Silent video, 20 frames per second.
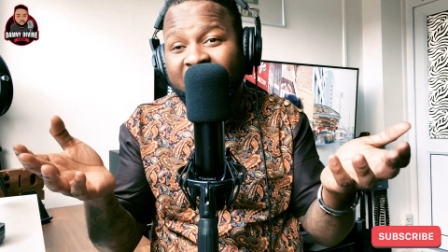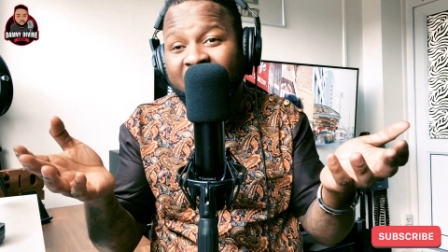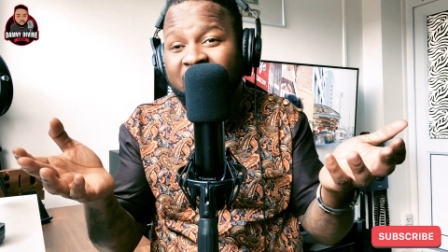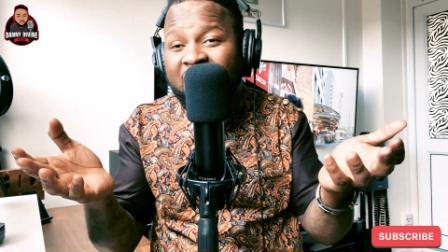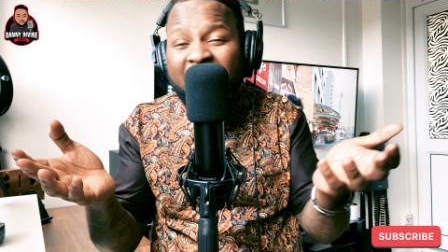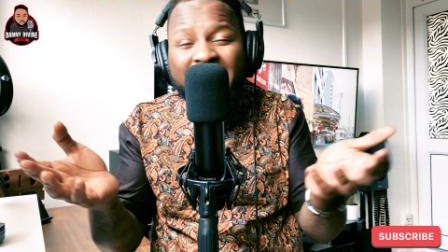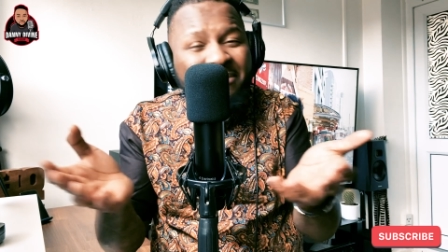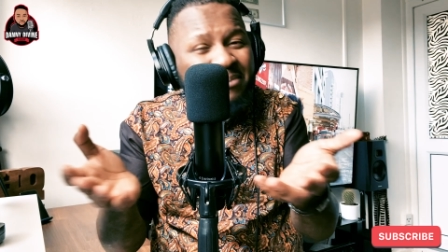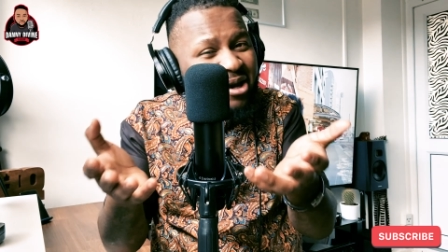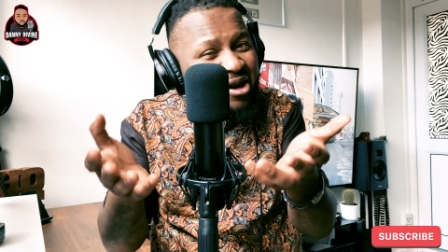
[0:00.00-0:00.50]

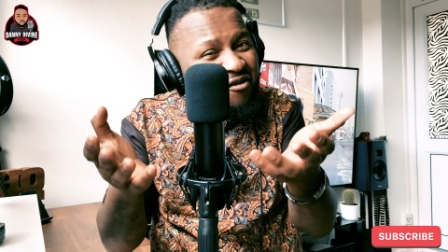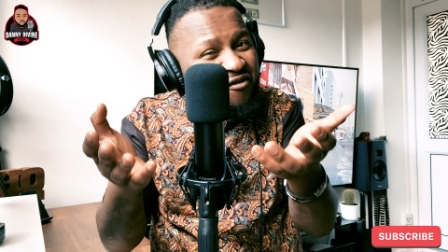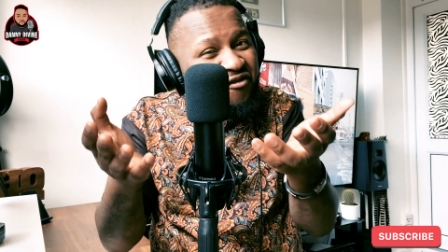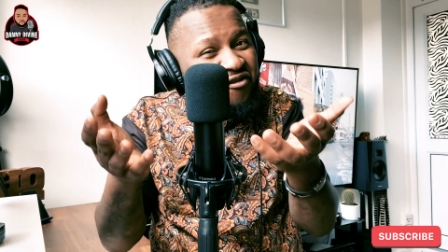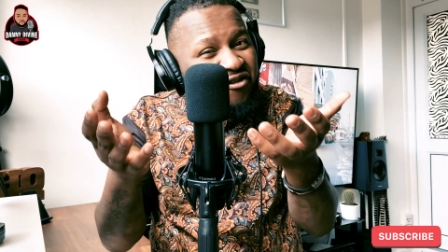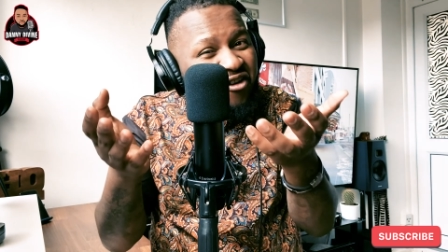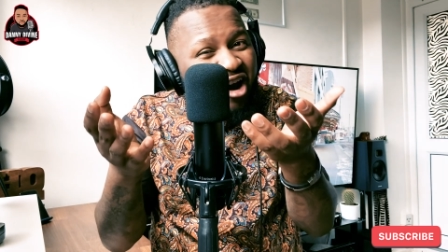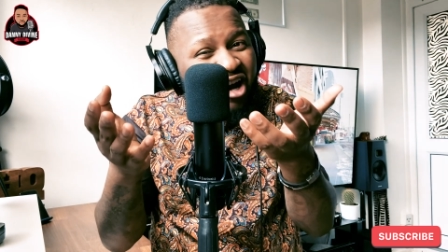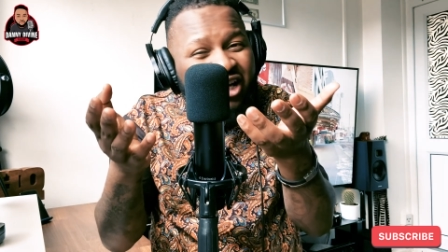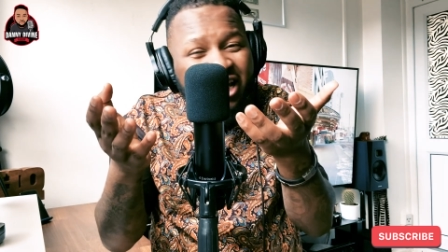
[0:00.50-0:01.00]
can be
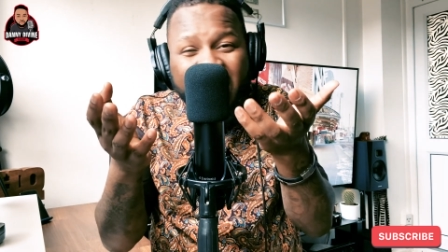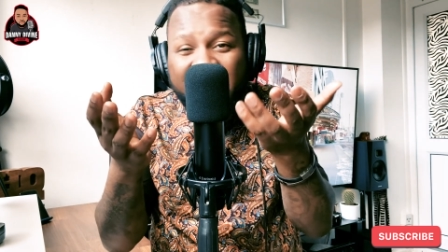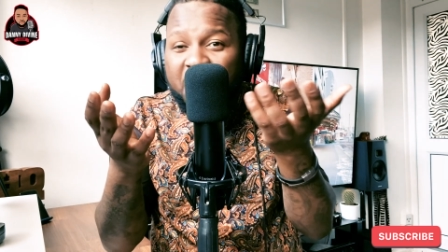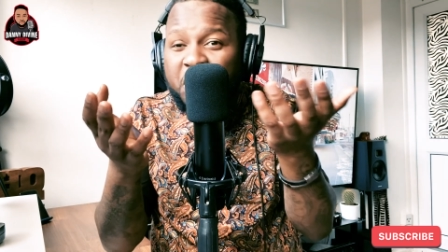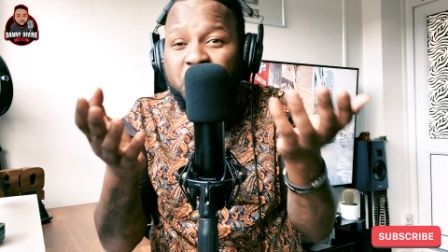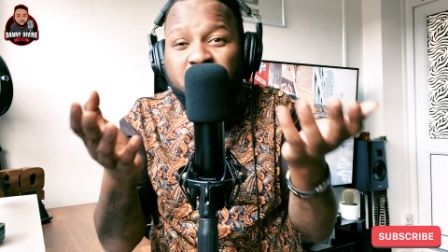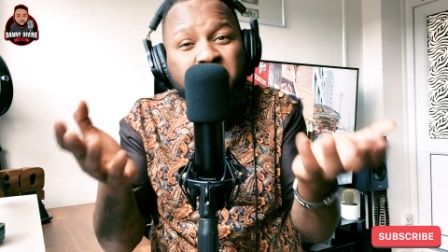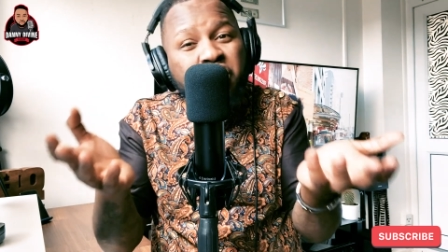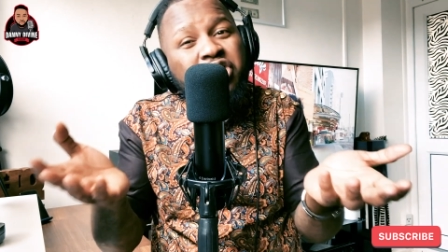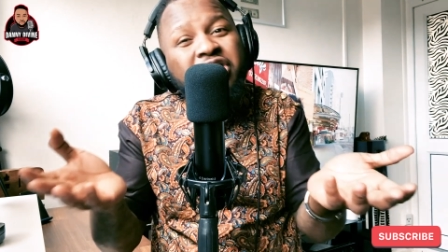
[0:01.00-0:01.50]
fucking
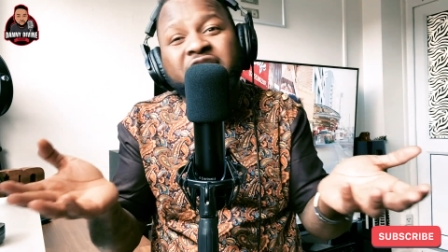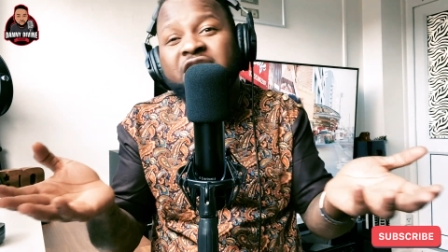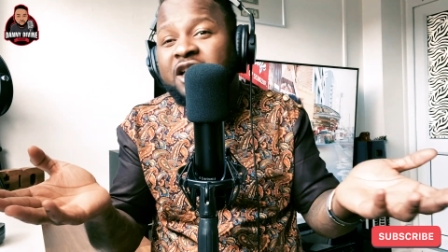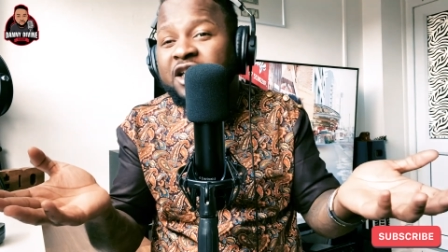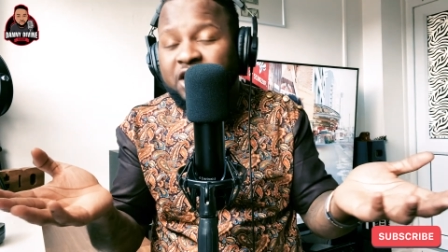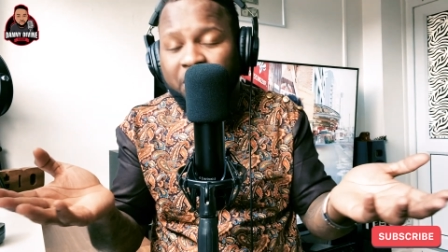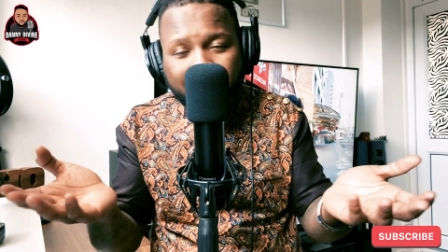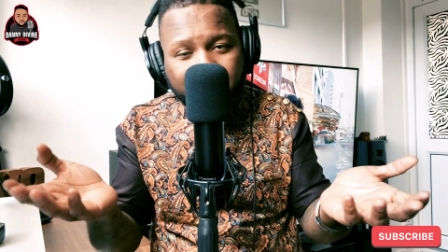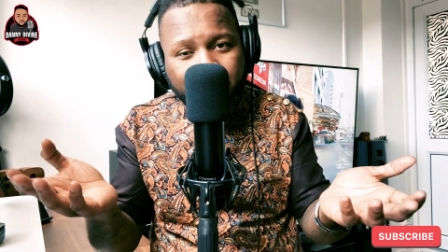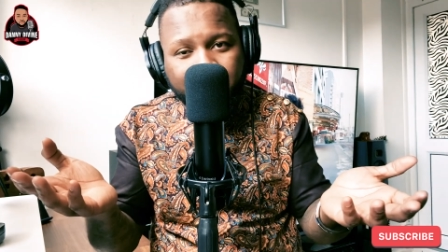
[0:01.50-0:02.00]
good to
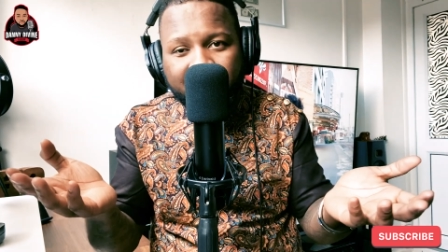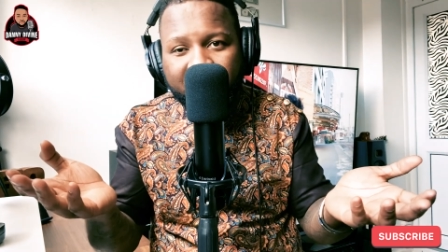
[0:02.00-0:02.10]
you.